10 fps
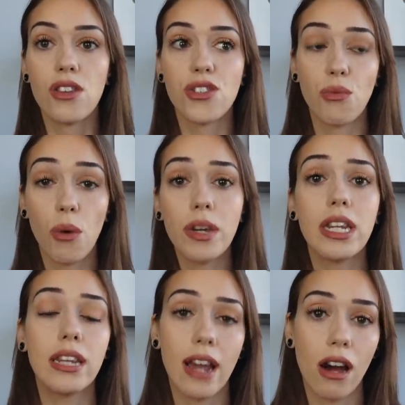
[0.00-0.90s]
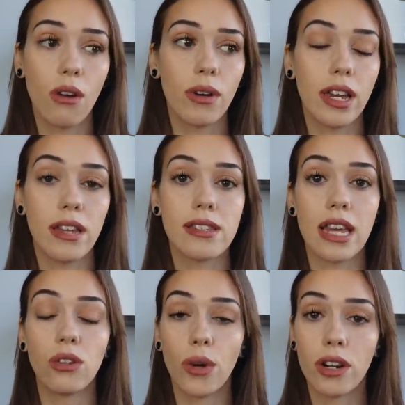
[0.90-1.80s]
So what we need now is
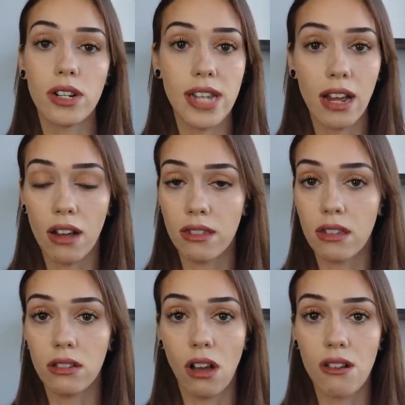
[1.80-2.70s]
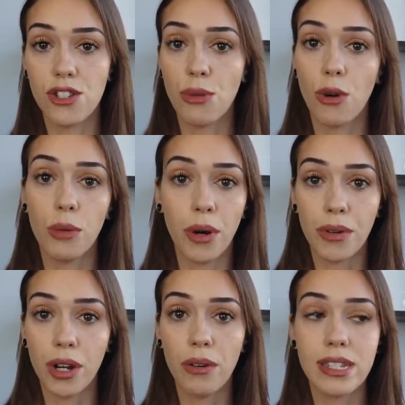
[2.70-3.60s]
a lawyer to take on the lawsuit pro
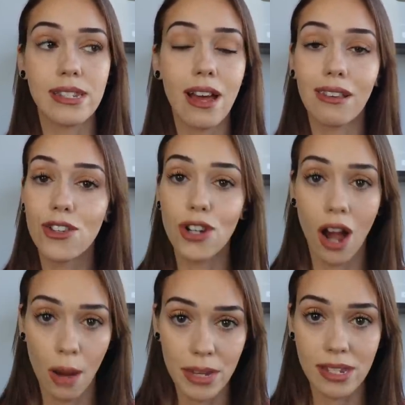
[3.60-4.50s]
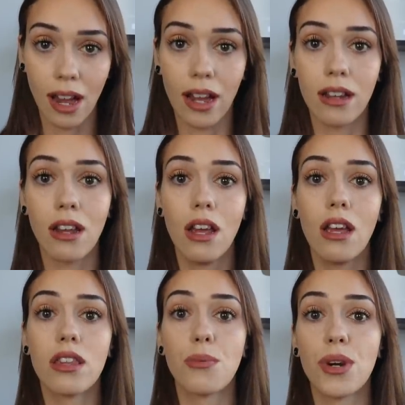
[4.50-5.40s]
bono. It's negligent homicide.
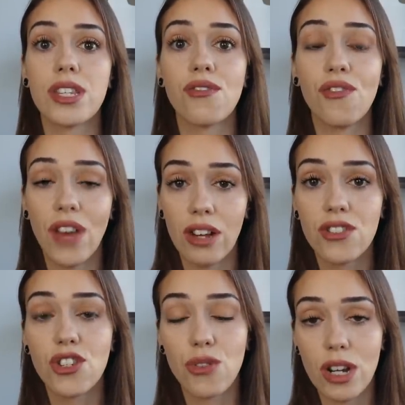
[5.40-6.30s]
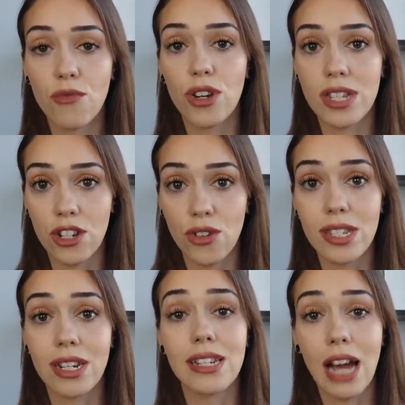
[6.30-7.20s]
The prison failed to treat him for his
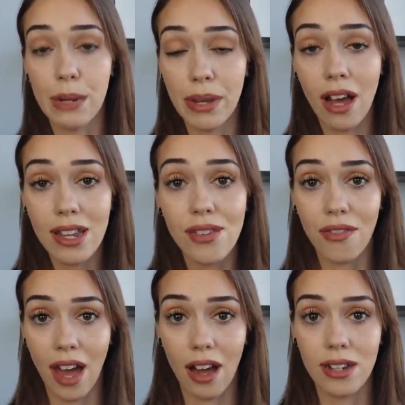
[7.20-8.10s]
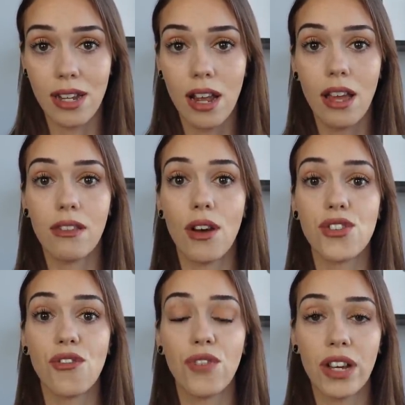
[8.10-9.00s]
injuries and he died because of that. They
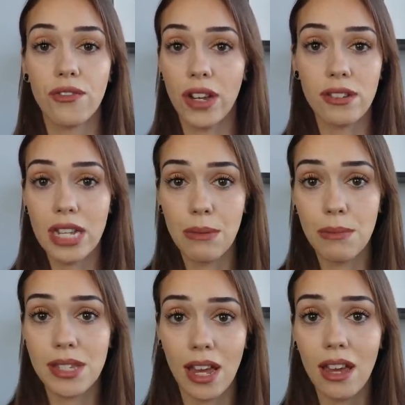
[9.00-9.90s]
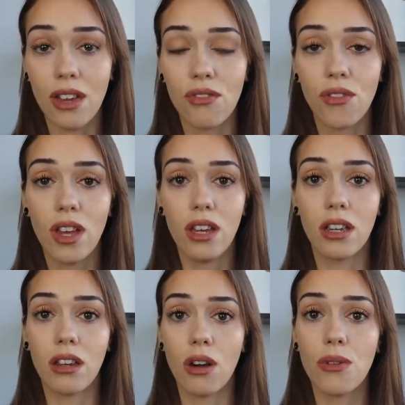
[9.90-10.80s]
also failed to keep him safe.
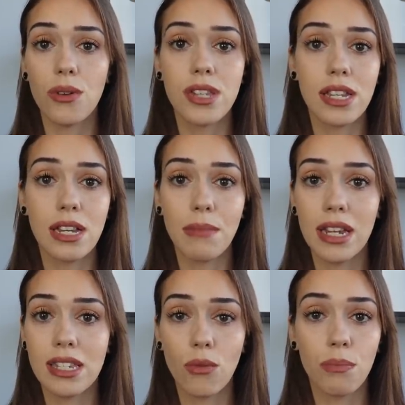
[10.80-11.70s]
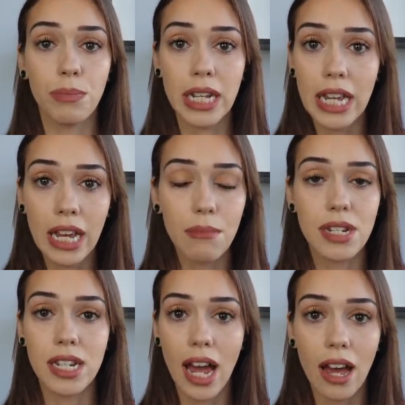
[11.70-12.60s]
You know, those six inmates that were beating
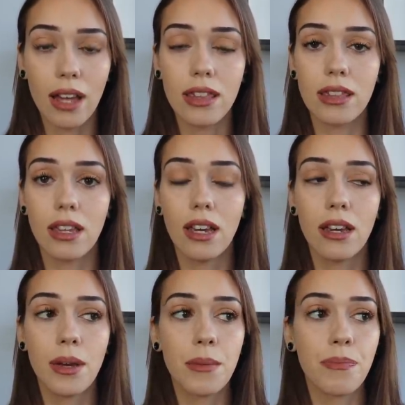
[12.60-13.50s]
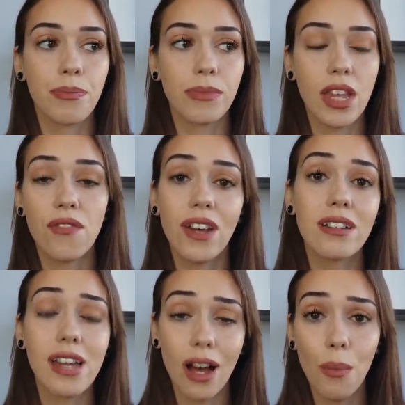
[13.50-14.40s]
him to death, they
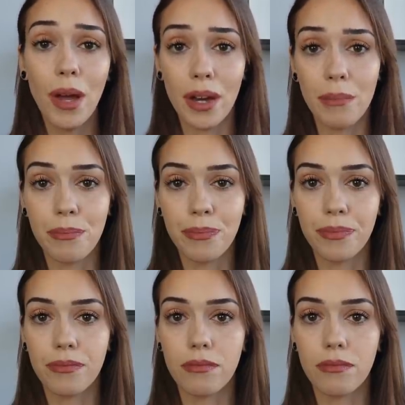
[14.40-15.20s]
failed to help him.